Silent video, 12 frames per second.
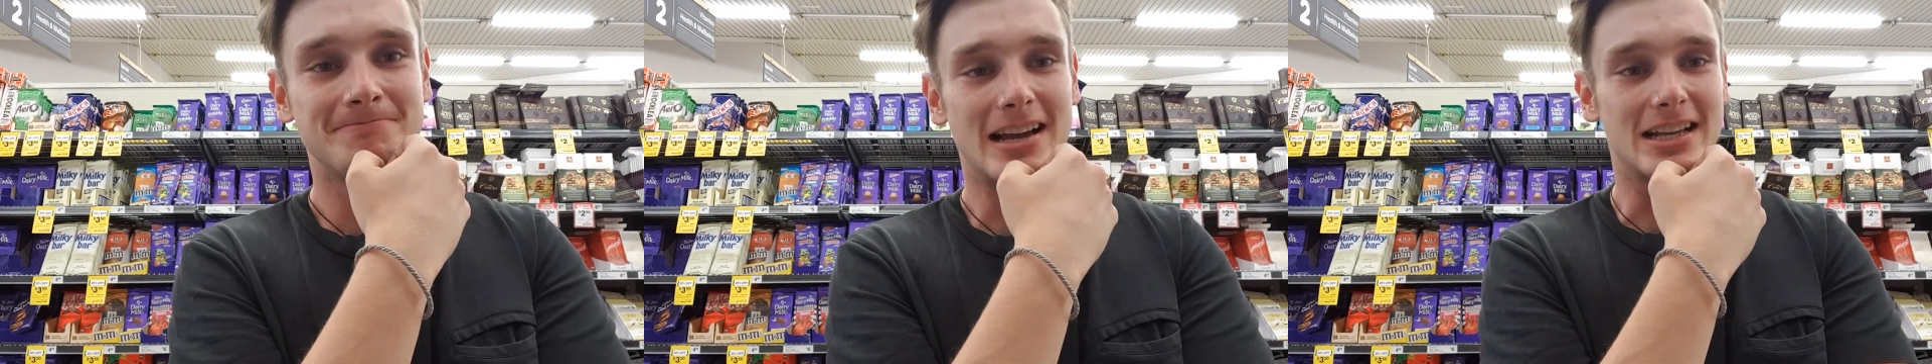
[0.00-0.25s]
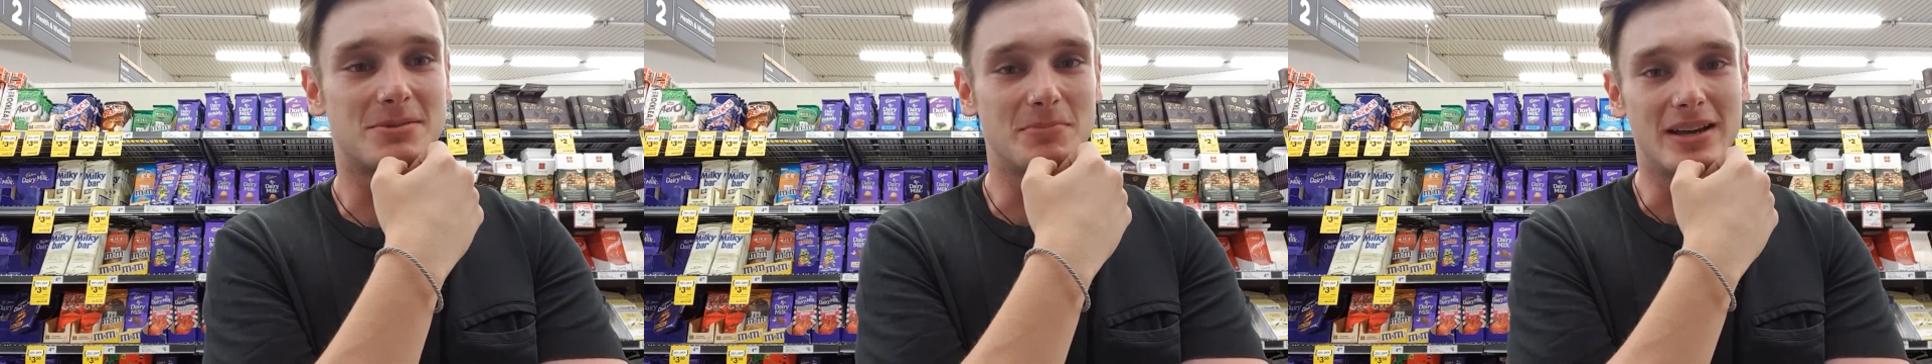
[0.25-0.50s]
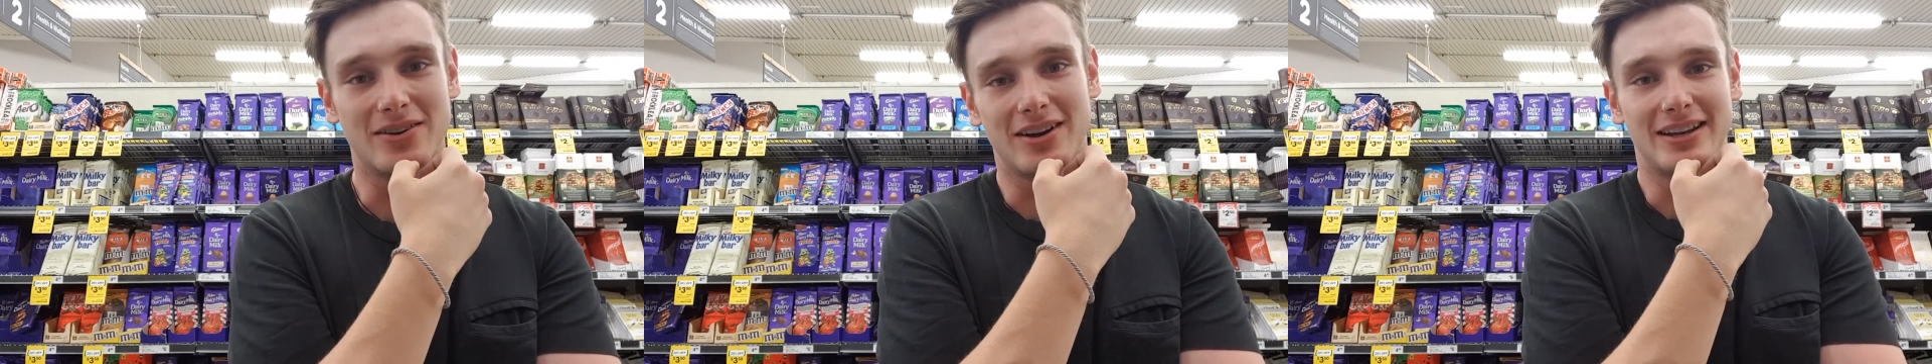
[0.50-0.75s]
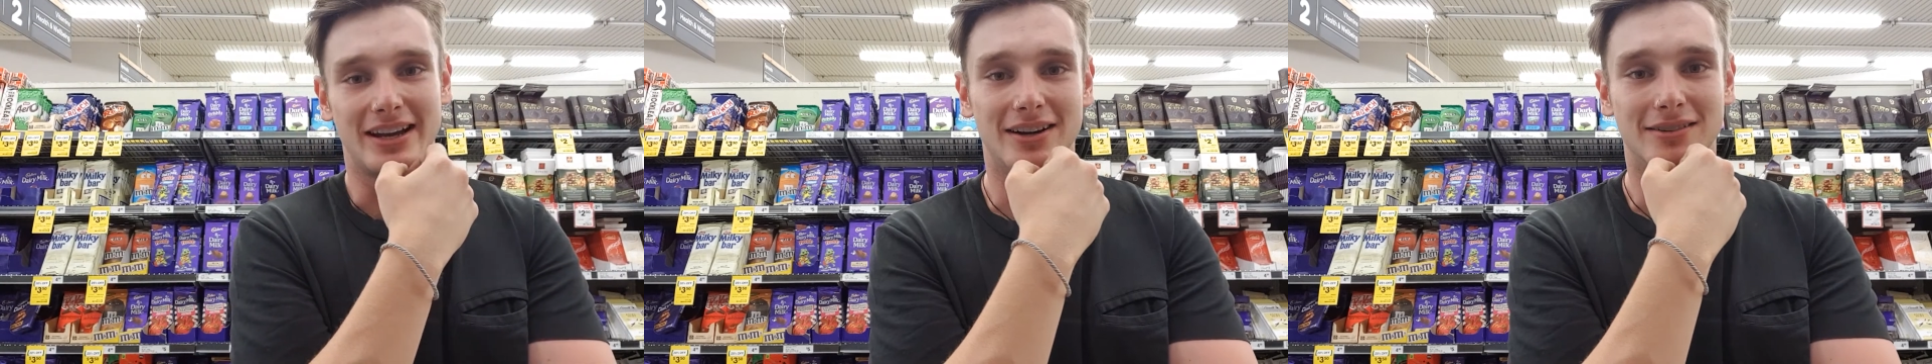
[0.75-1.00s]
That's me
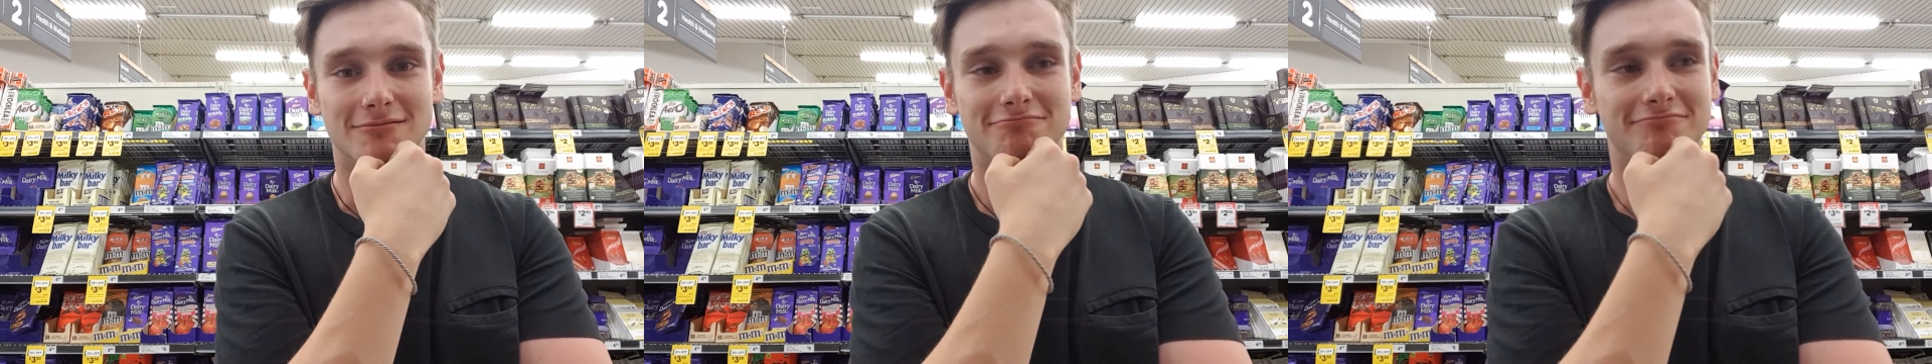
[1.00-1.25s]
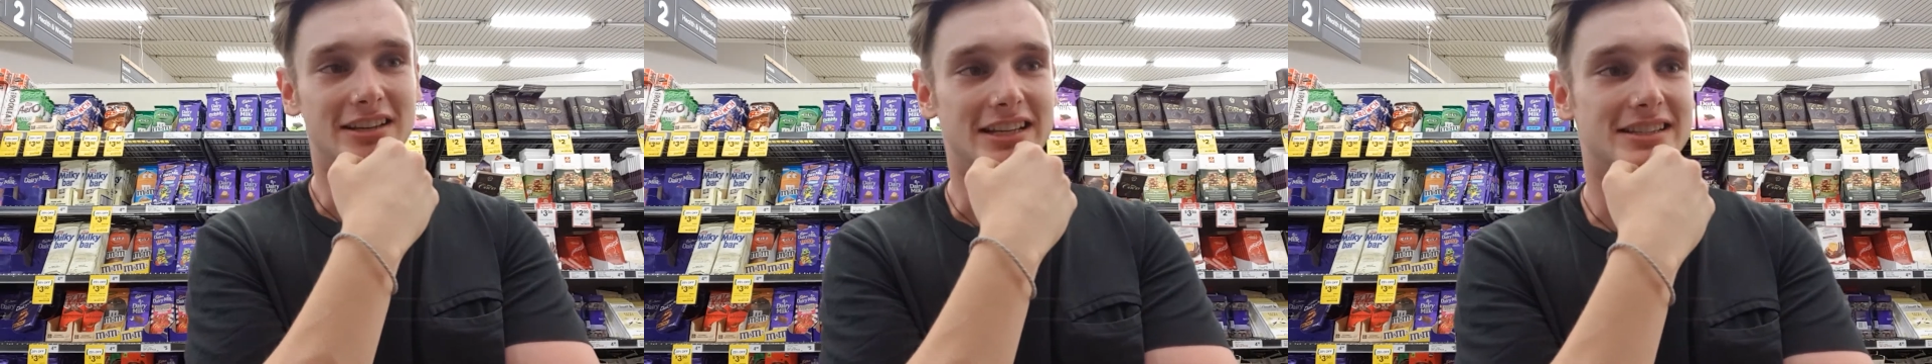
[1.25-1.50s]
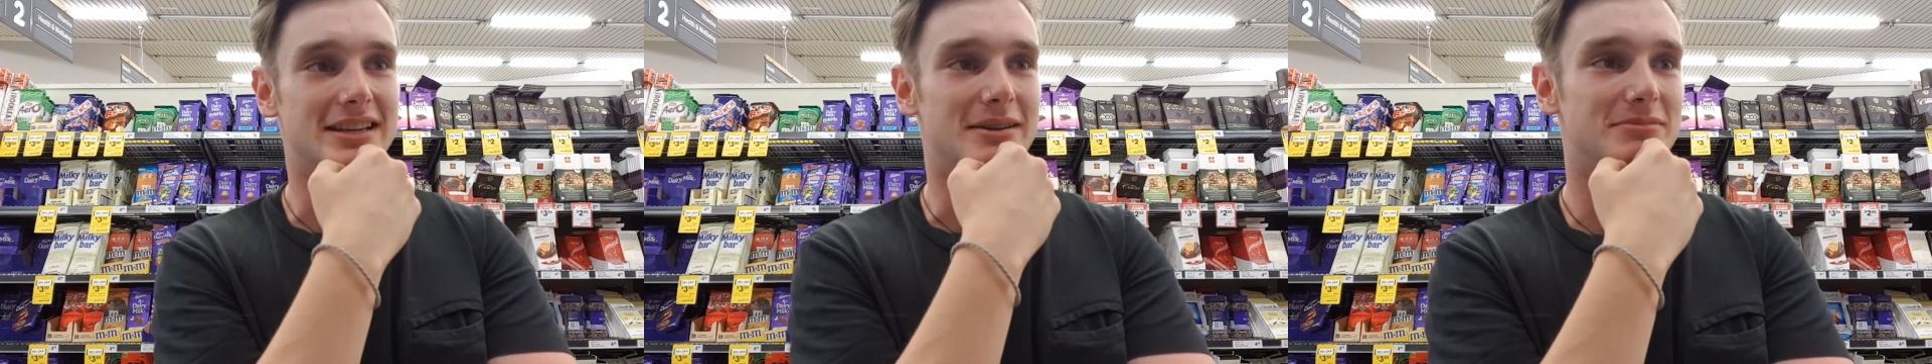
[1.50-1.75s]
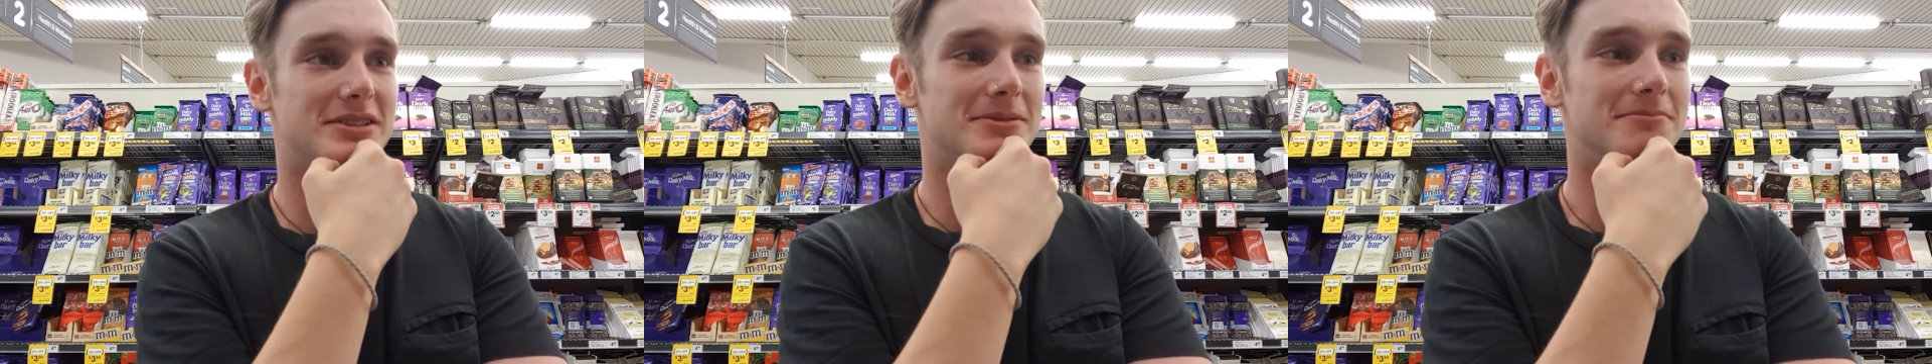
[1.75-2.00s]
right now,
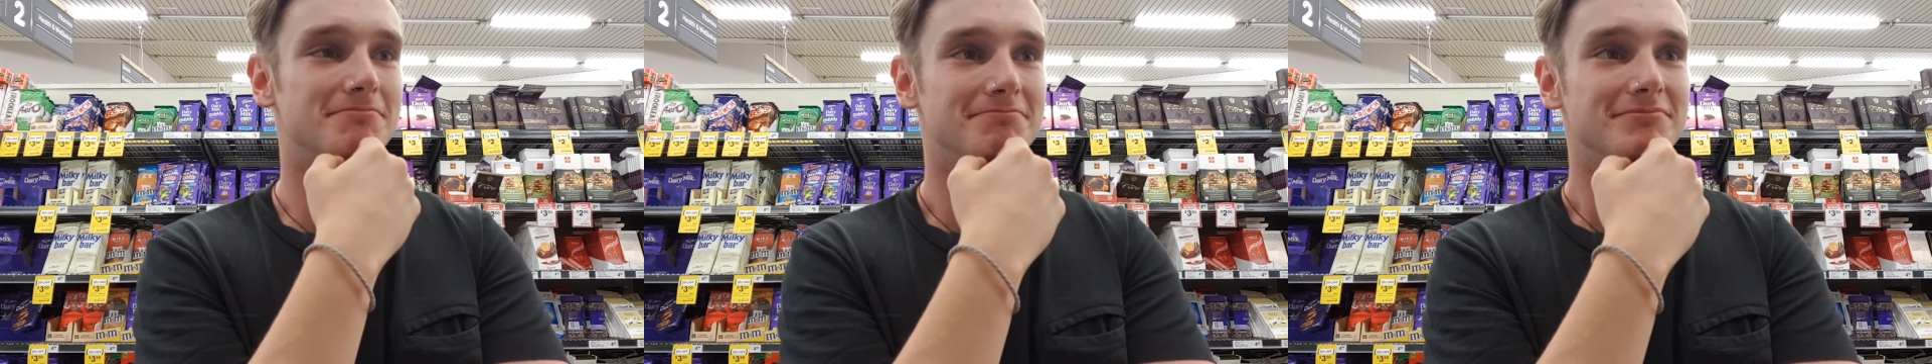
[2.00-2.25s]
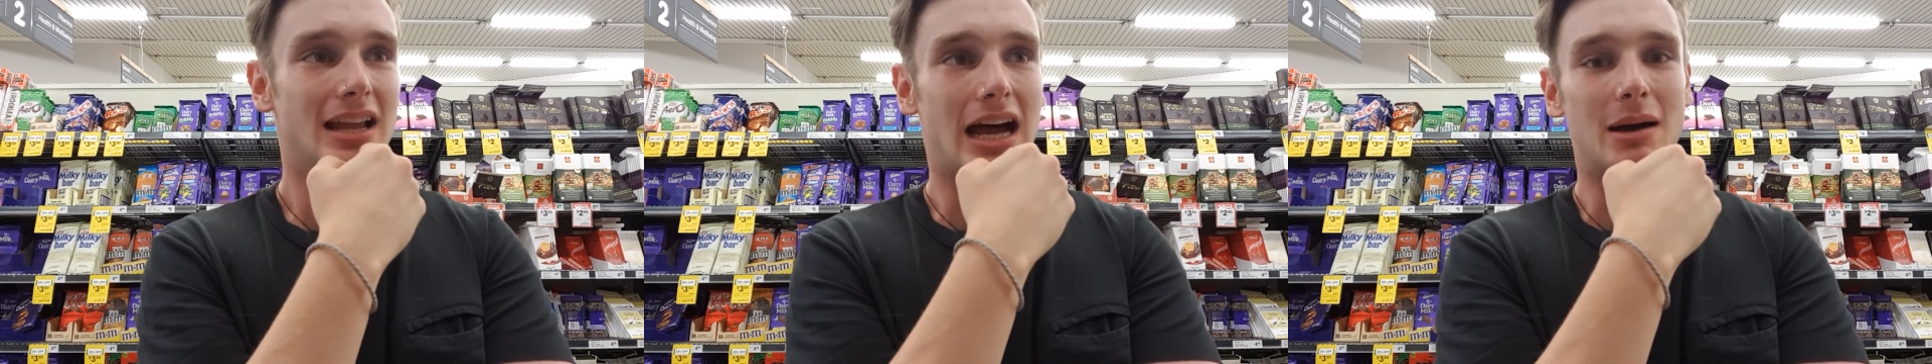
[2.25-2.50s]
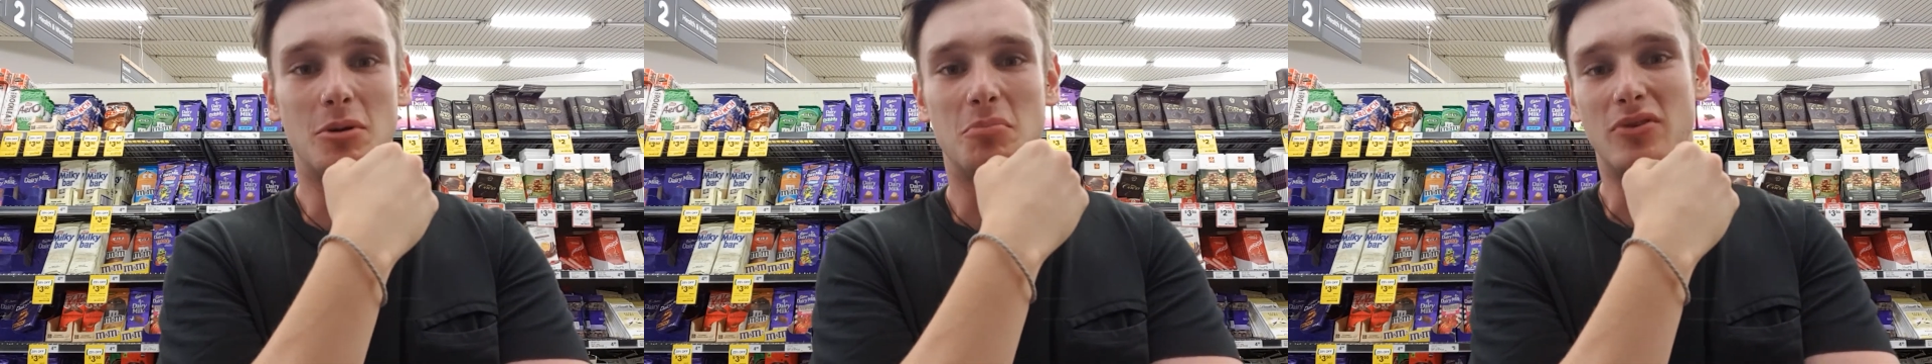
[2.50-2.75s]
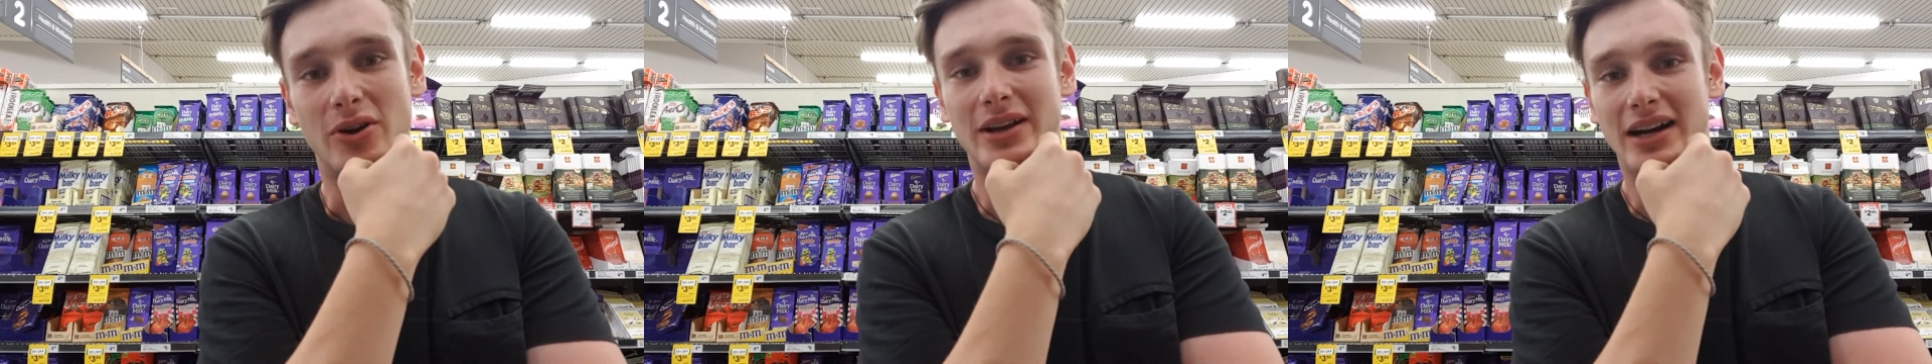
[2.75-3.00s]
except I'm a
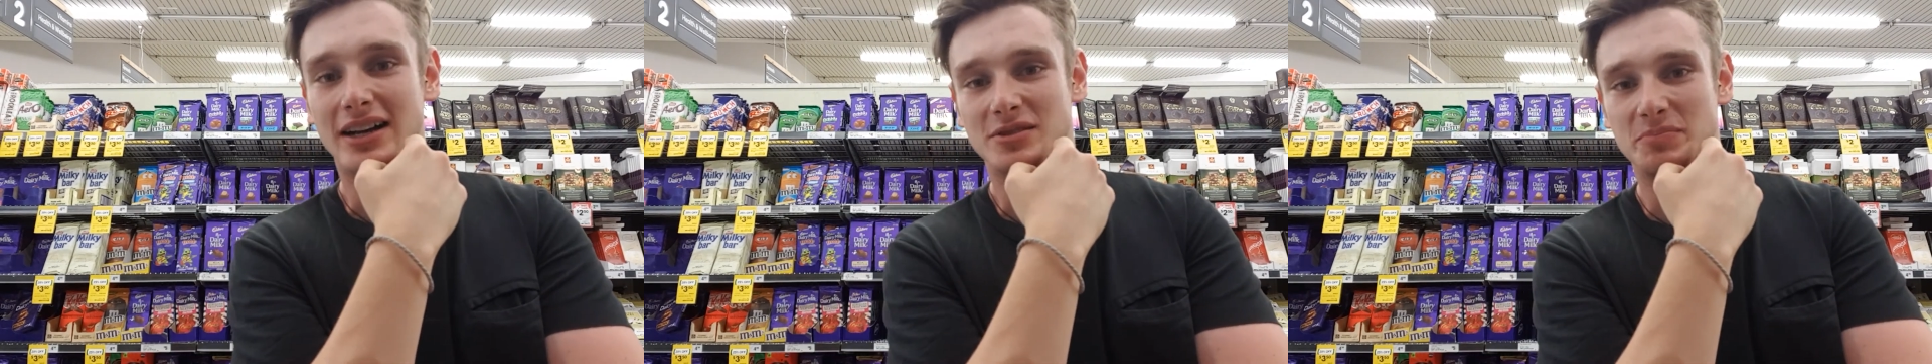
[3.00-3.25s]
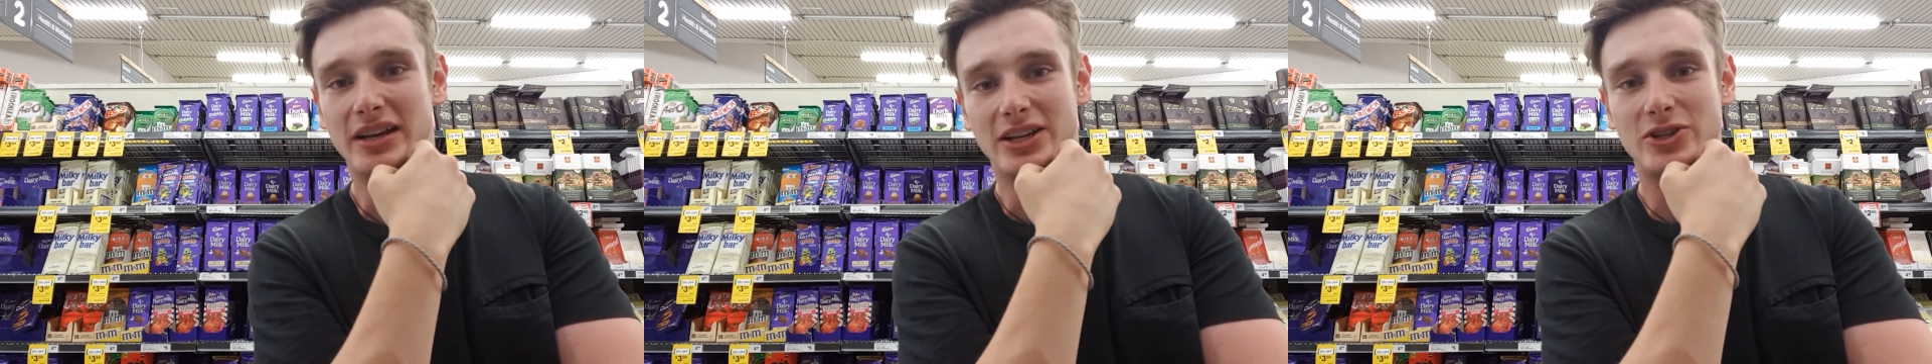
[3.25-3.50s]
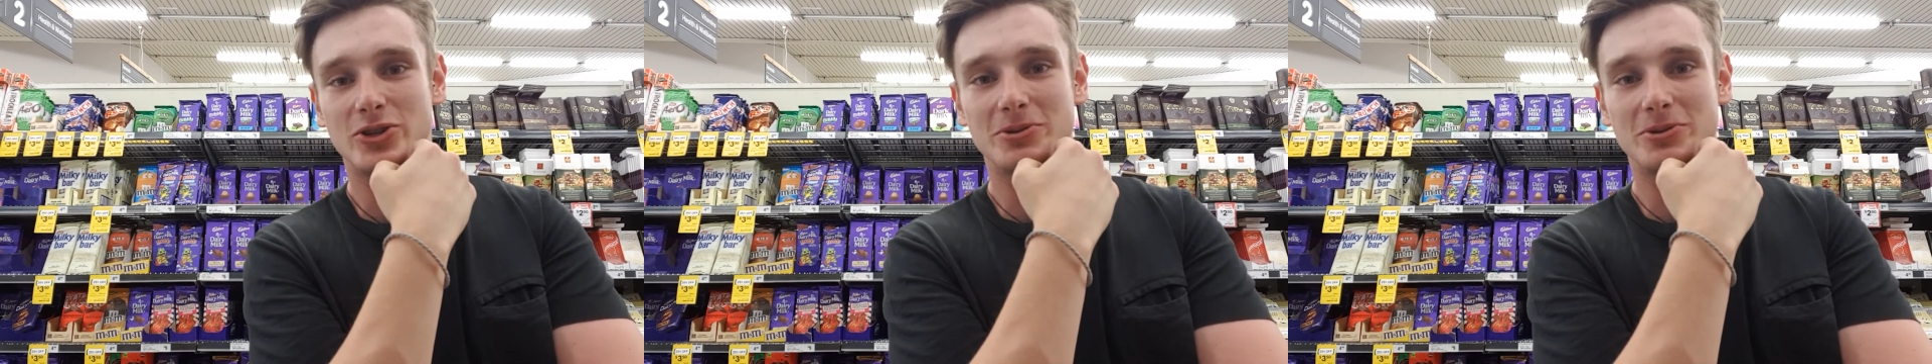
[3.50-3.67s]
broke ass bitch.